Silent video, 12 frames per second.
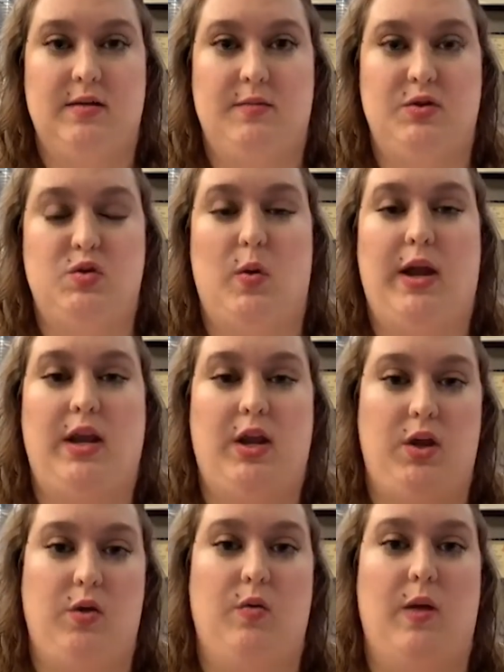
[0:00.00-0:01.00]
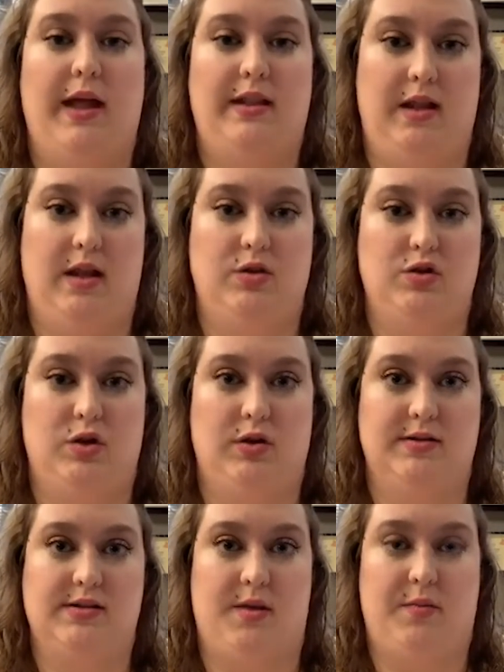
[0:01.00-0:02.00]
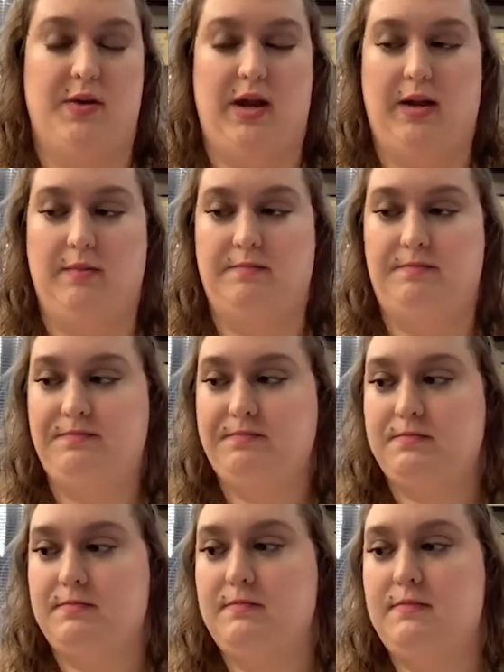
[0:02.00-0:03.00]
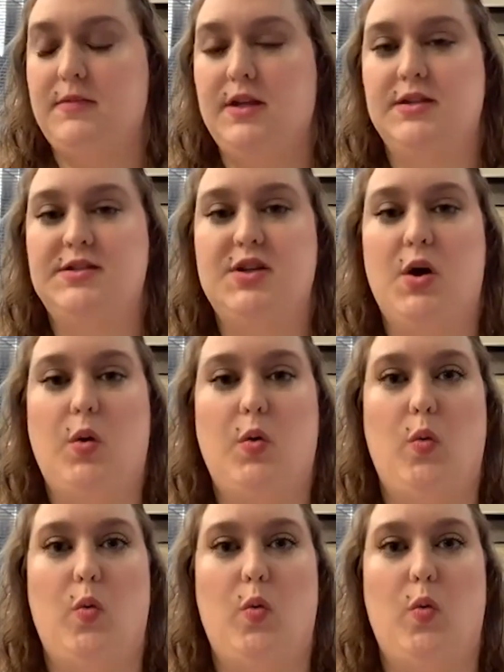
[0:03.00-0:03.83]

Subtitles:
between you and the insurance company. So